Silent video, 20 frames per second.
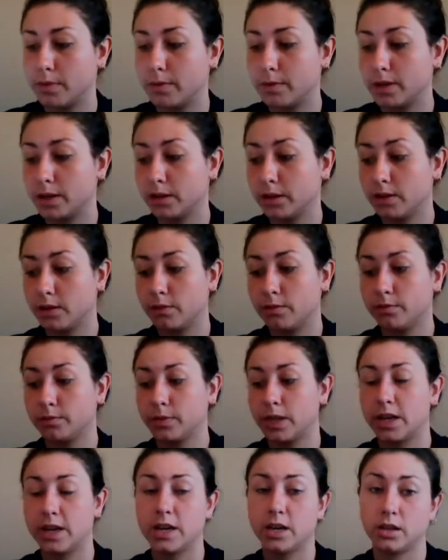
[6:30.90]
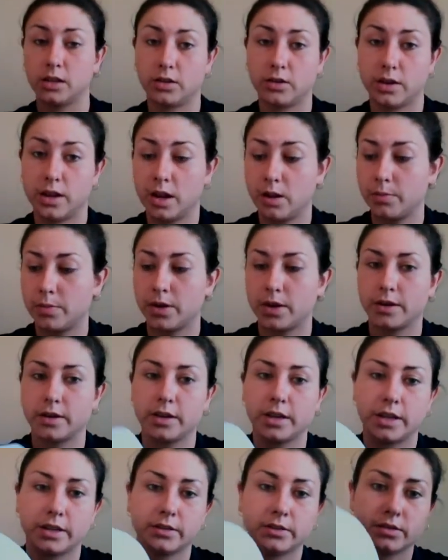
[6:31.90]
maybe they need a little help
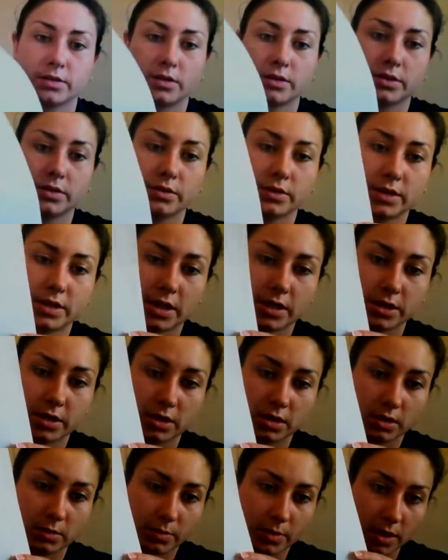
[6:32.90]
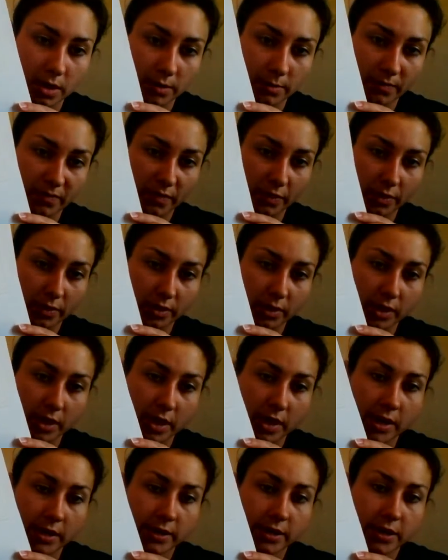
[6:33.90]
on. And there's also a section at the bottom for
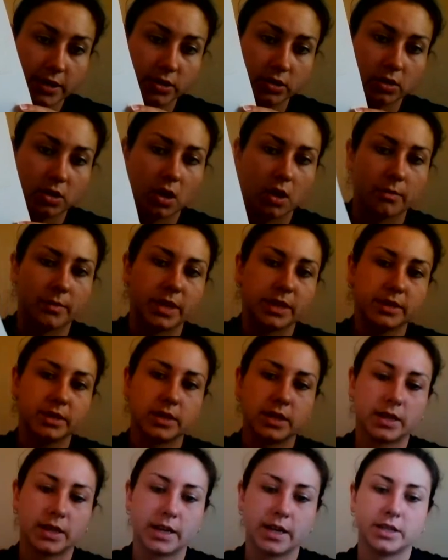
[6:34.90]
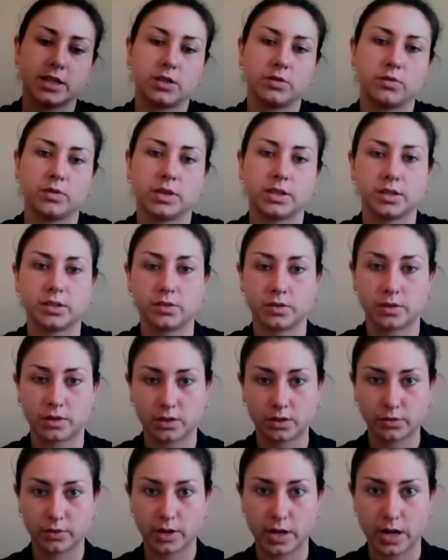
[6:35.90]
teacher comments in case she wants to
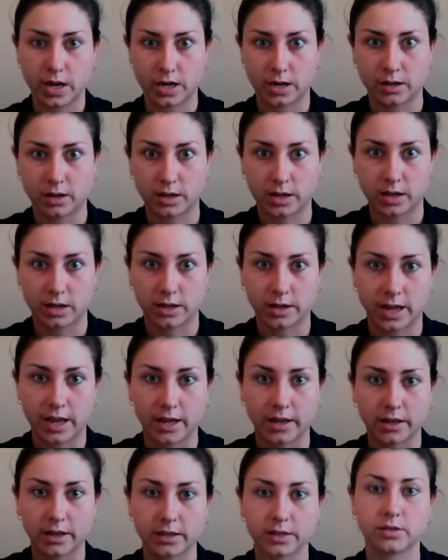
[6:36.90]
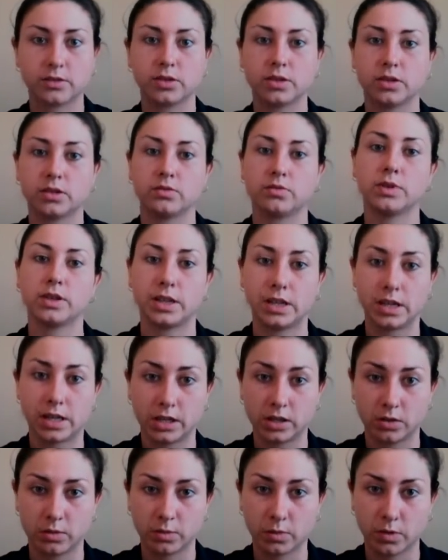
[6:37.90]
include anything that the students really
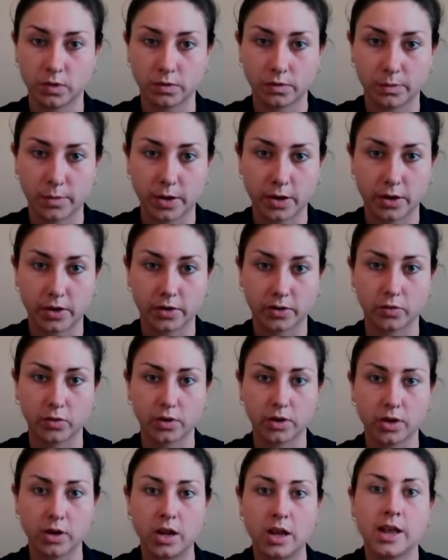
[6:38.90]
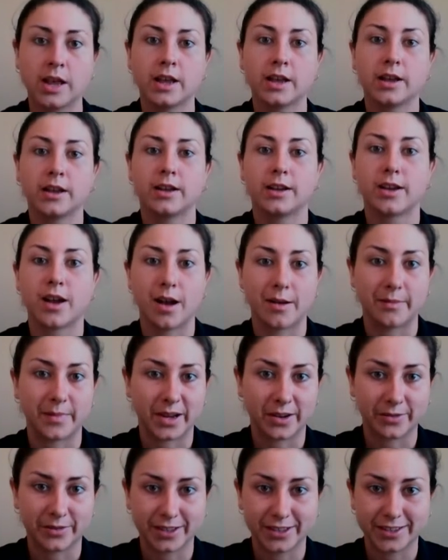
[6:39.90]
need to improve upon, or
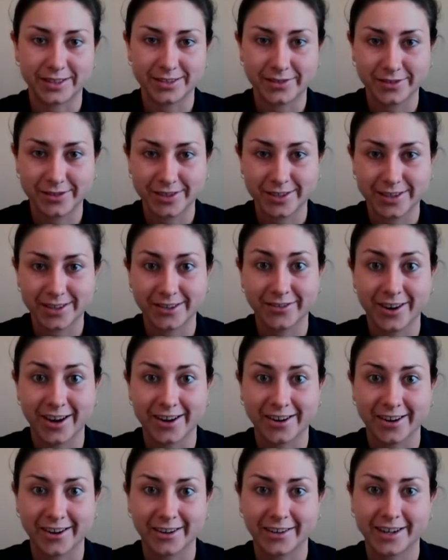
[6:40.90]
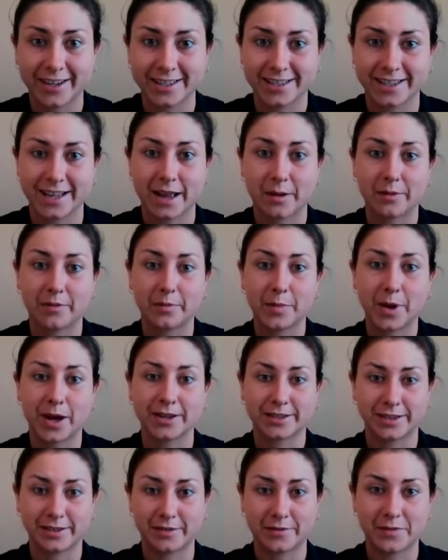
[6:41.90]
comment on what the students did great on, because that
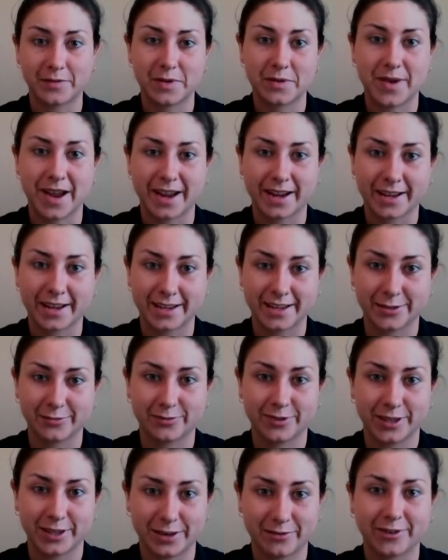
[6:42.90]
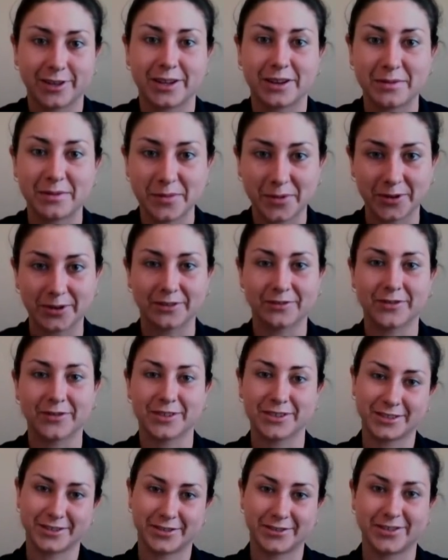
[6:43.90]
positive feedback is really, really important
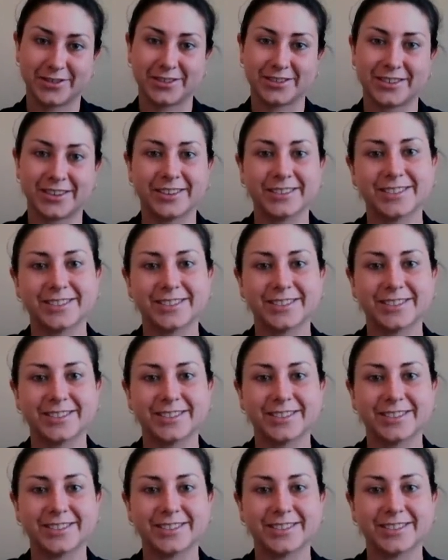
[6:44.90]
for students